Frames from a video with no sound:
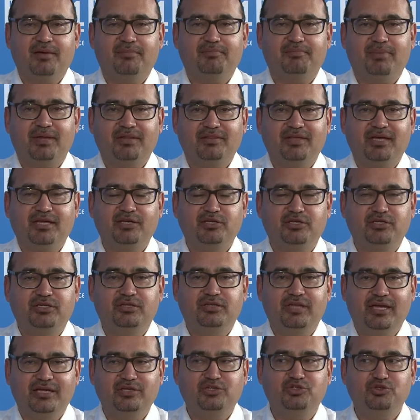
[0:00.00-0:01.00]
but they,
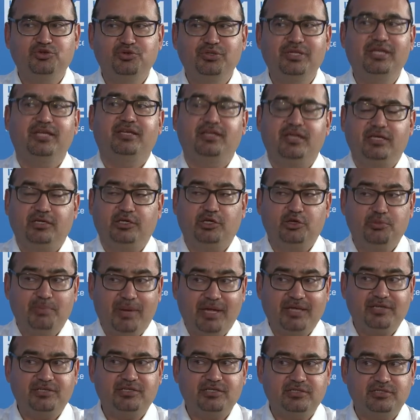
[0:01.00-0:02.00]
they do need
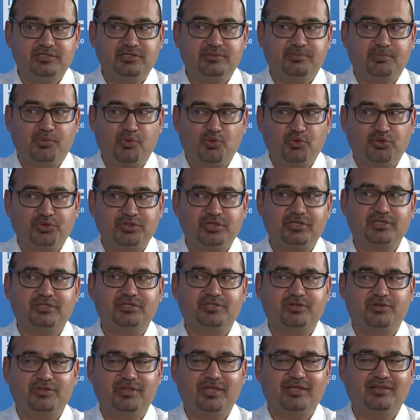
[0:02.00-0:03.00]
incubation support
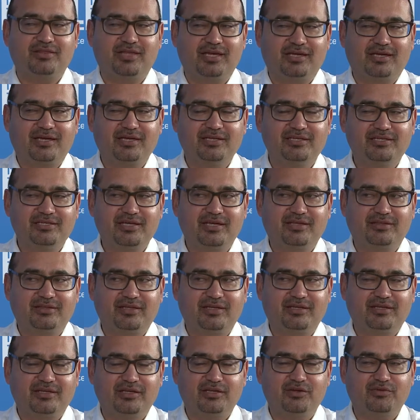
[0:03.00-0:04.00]
so that they can take
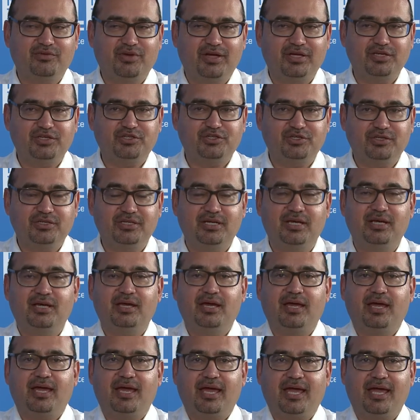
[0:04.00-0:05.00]
that innovation
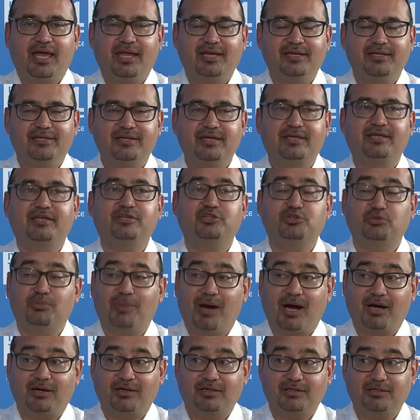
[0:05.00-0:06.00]
and take it to
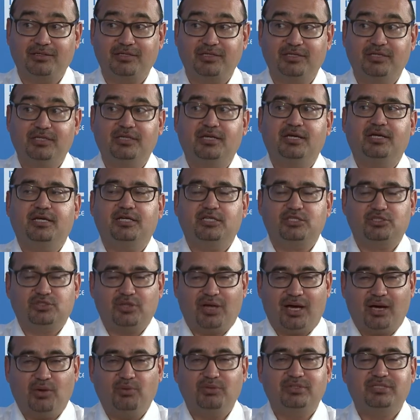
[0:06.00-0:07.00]
market. So
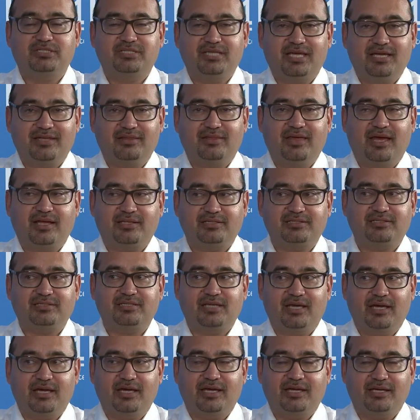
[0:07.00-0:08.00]
I would say that's a,
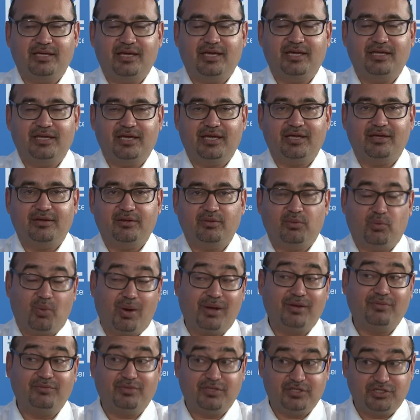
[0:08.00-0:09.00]
a, a
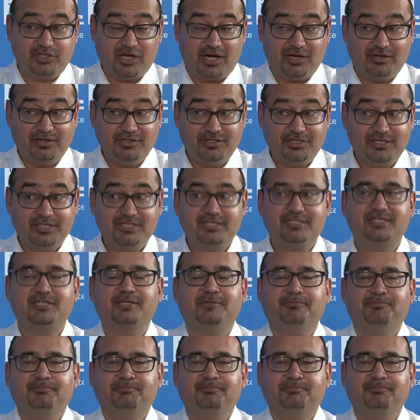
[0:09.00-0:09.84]
one of the challenges.